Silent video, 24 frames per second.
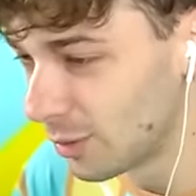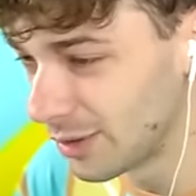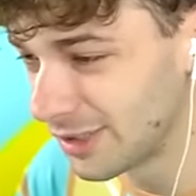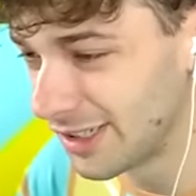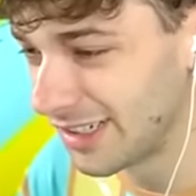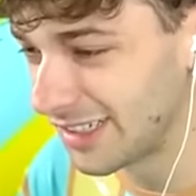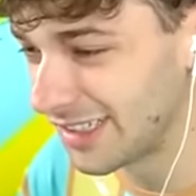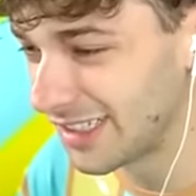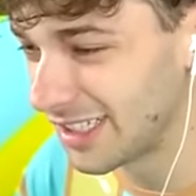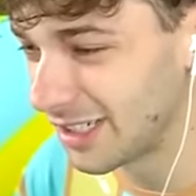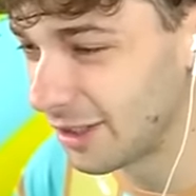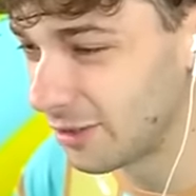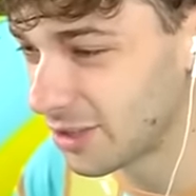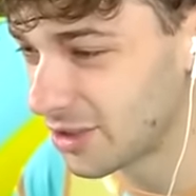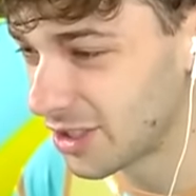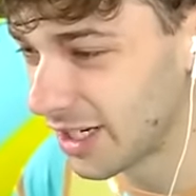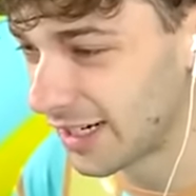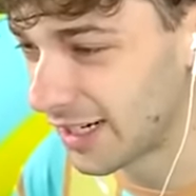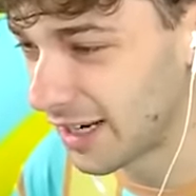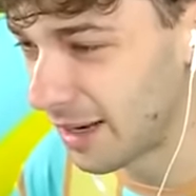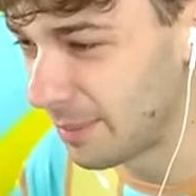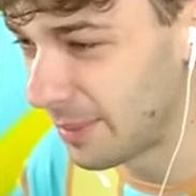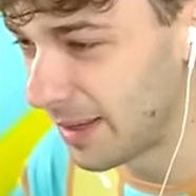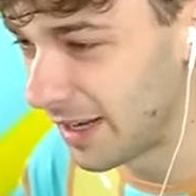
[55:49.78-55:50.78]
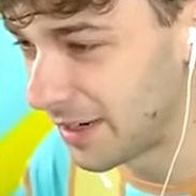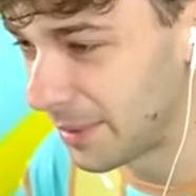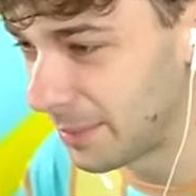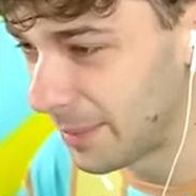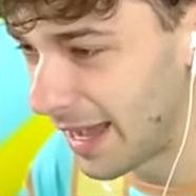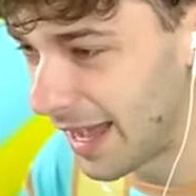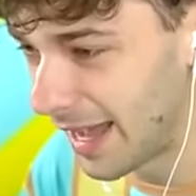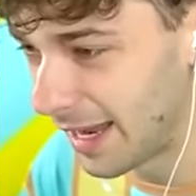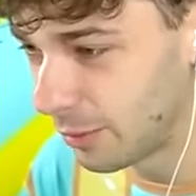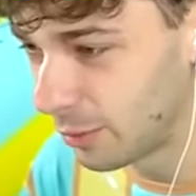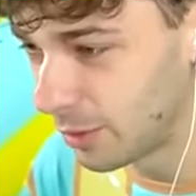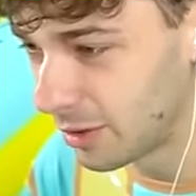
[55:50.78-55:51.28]
we're just gonna go check up on him.
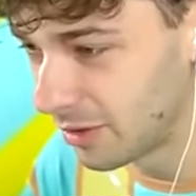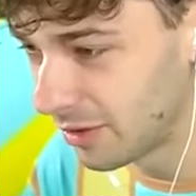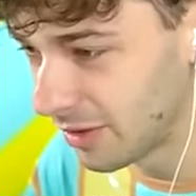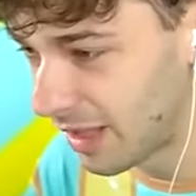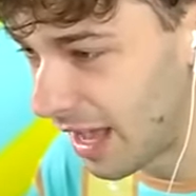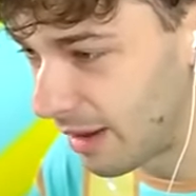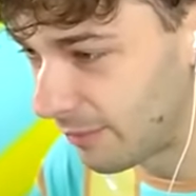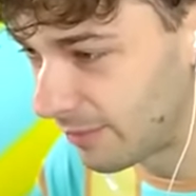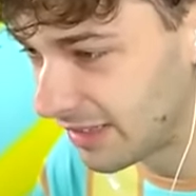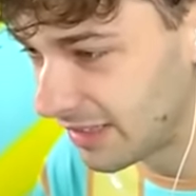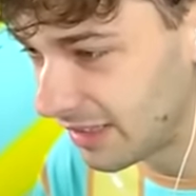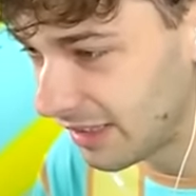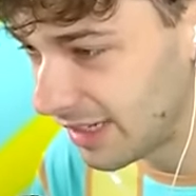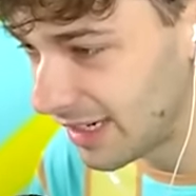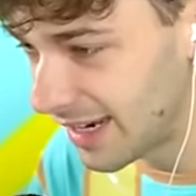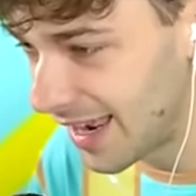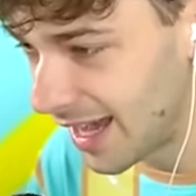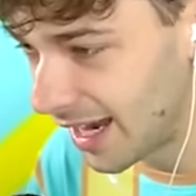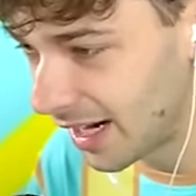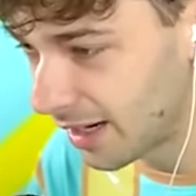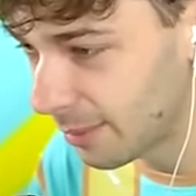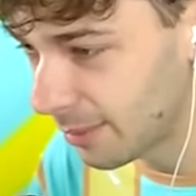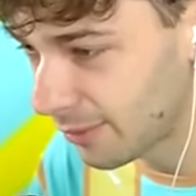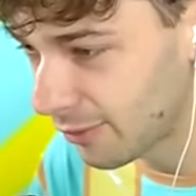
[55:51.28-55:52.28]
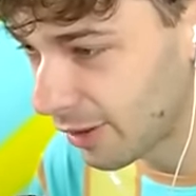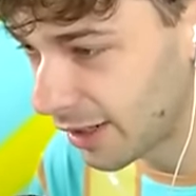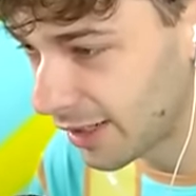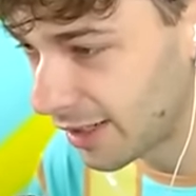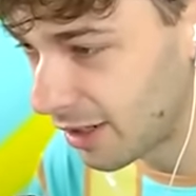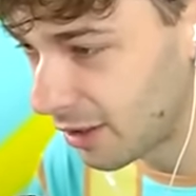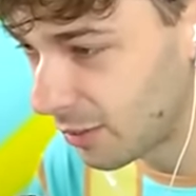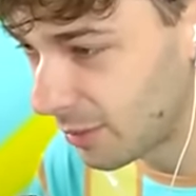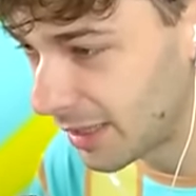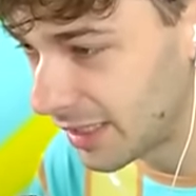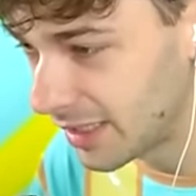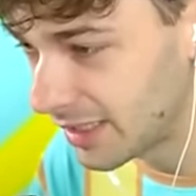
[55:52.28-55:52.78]
I will obviously knock before I
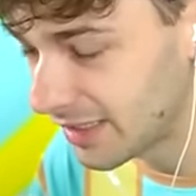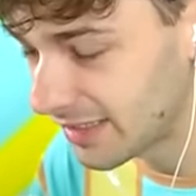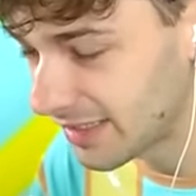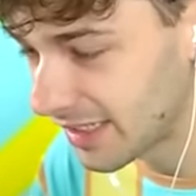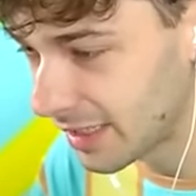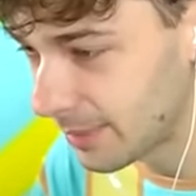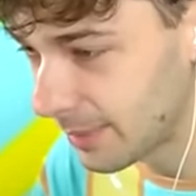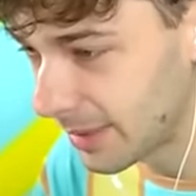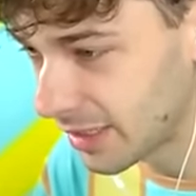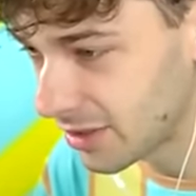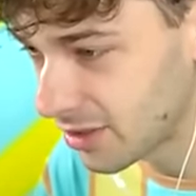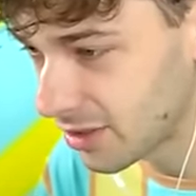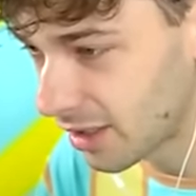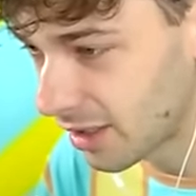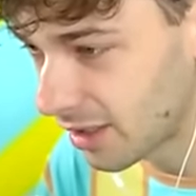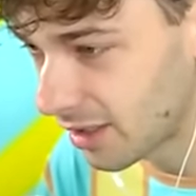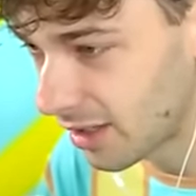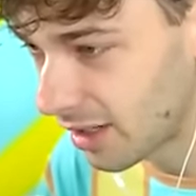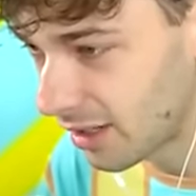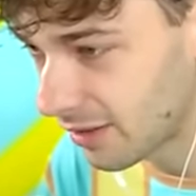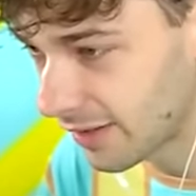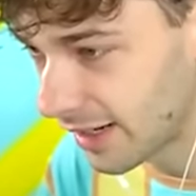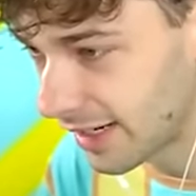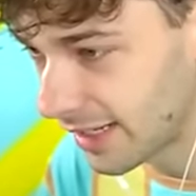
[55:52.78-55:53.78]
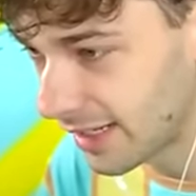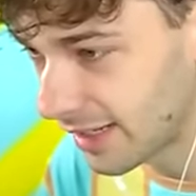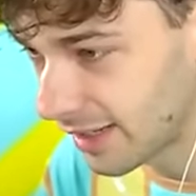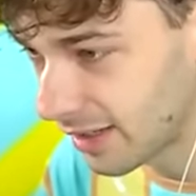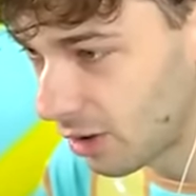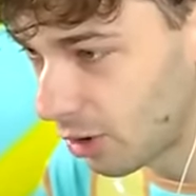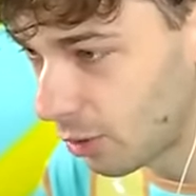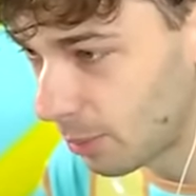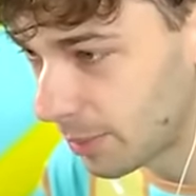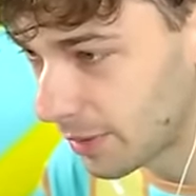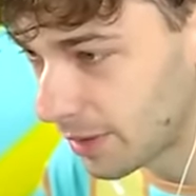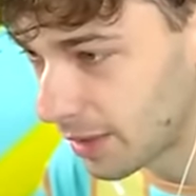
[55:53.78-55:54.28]
go in. He's gonna make sure. All right,
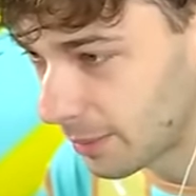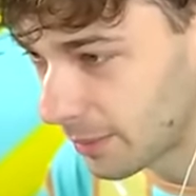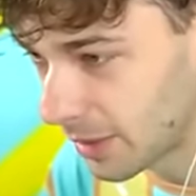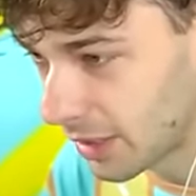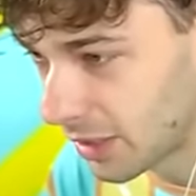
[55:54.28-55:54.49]
open up